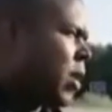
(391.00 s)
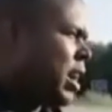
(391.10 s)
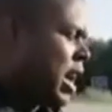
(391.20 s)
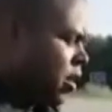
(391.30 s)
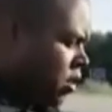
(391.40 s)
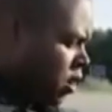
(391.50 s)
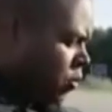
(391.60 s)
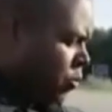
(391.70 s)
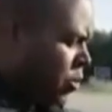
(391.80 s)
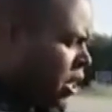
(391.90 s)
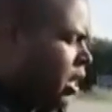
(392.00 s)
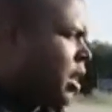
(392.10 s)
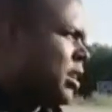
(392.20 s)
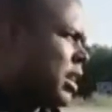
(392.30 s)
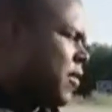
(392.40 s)
right now, no. I'm putting it
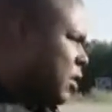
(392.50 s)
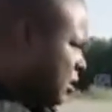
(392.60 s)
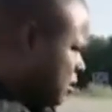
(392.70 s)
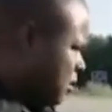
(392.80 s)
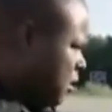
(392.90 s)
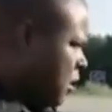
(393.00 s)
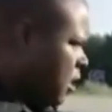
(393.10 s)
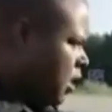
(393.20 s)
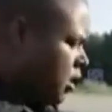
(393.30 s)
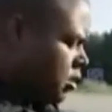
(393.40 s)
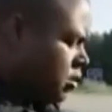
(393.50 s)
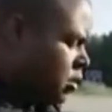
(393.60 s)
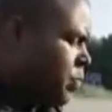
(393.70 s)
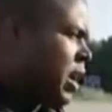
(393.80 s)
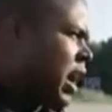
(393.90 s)
in as evidence.
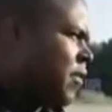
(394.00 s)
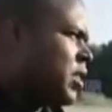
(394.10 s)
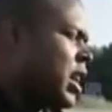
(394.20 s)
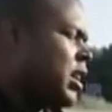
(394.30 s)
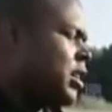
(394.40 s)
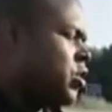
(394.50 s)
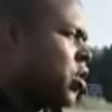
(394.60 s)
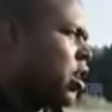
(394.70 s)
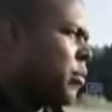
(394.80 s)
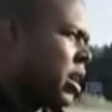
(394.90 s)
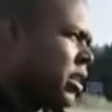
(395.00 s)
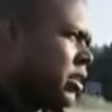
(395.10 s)
It's been confiscated as drug money.